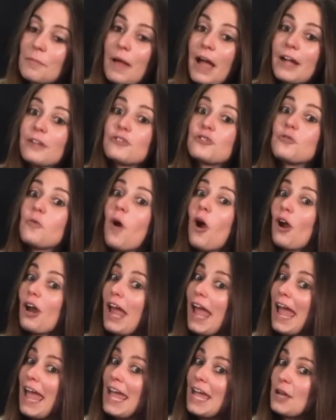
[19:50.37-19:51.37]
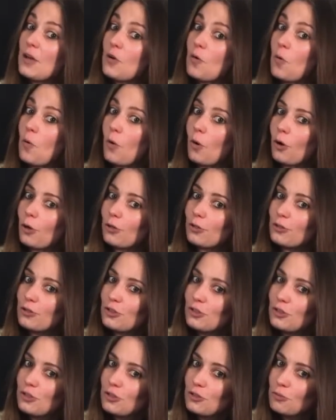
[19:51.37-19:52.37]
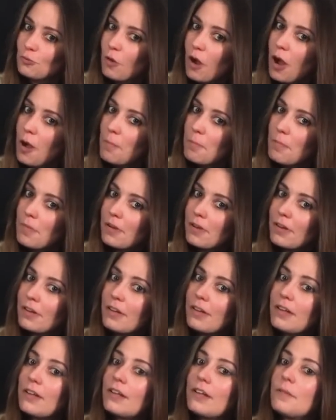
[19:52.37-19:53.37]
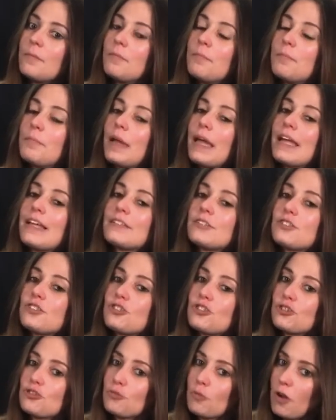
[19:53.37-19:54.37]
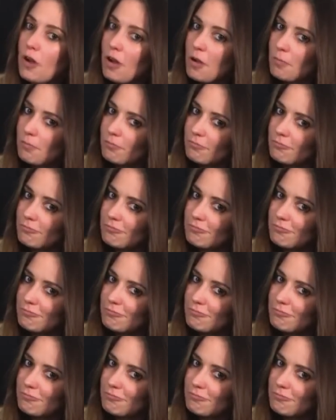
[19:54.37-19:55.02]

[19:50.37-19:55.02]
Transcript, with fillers: Back to our A chord, strum, bass strum.